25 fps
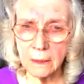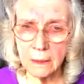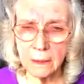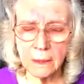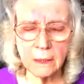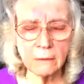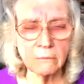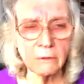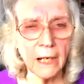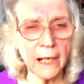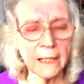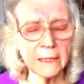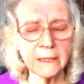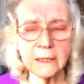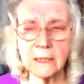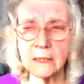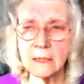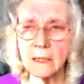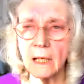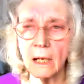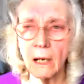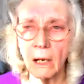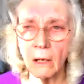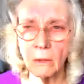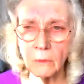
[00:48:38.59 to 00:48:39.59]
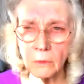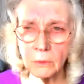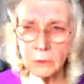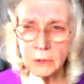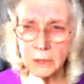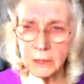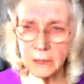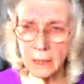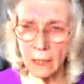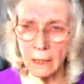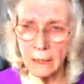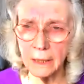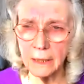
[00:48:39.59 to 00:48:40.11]
The rest of the whole
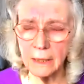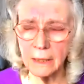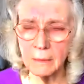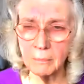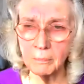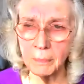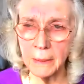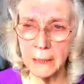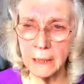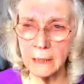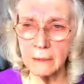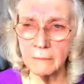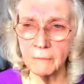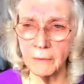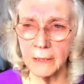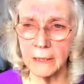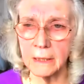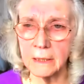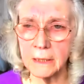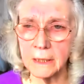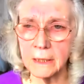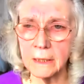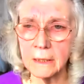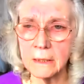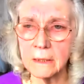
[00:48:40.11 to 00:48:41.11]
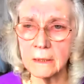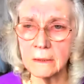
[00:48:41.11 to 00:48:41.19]
site had been evicted.